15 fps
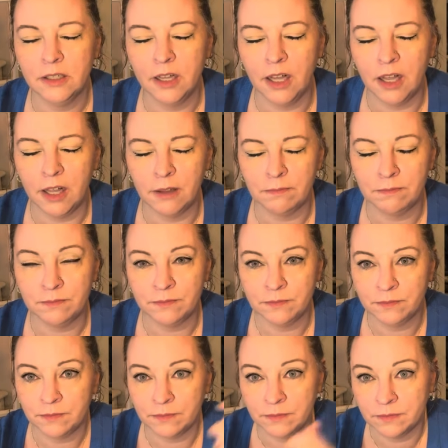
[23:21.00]
um,
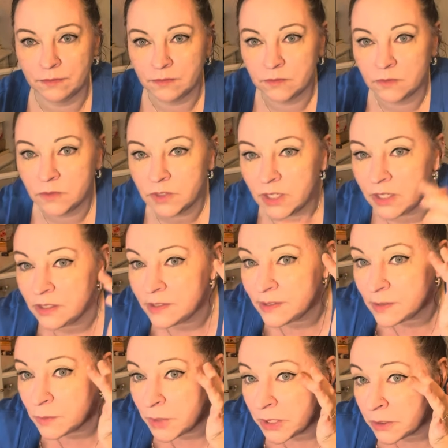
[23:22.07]
did I just
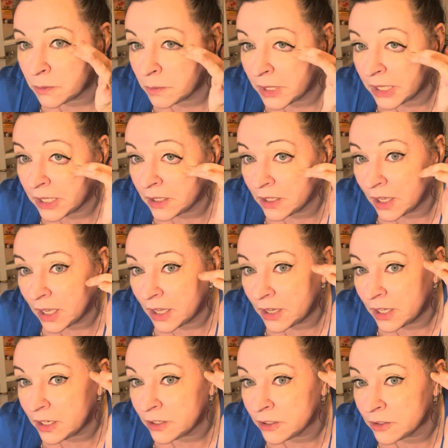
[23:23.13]
smear my
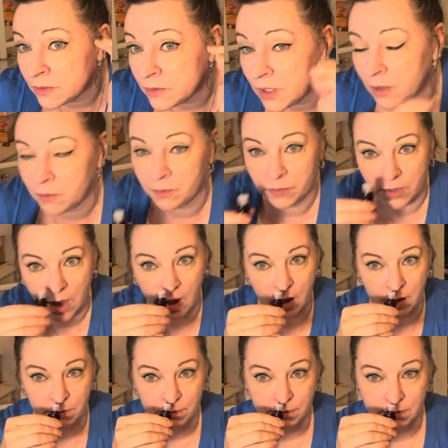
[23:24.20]
eyeliner? No.
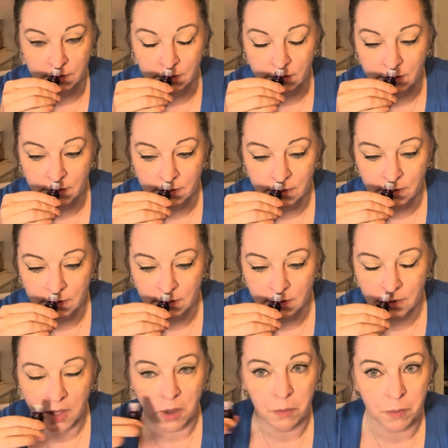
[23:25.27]
Um,
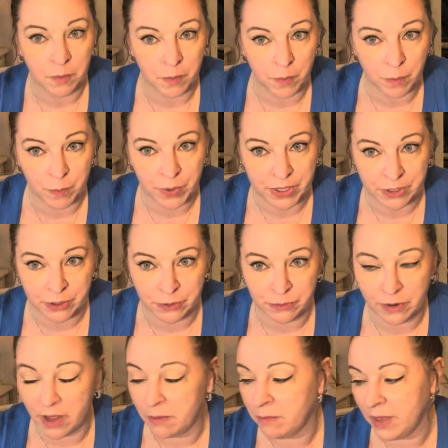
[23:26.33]
butter
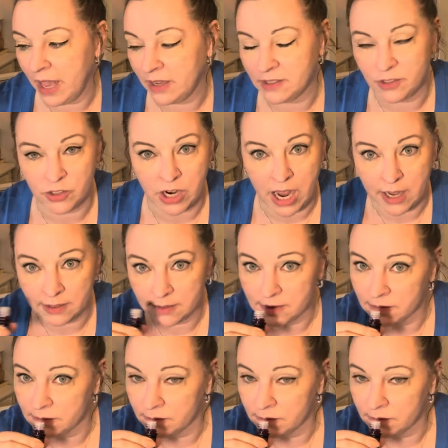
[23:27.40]
rum extract.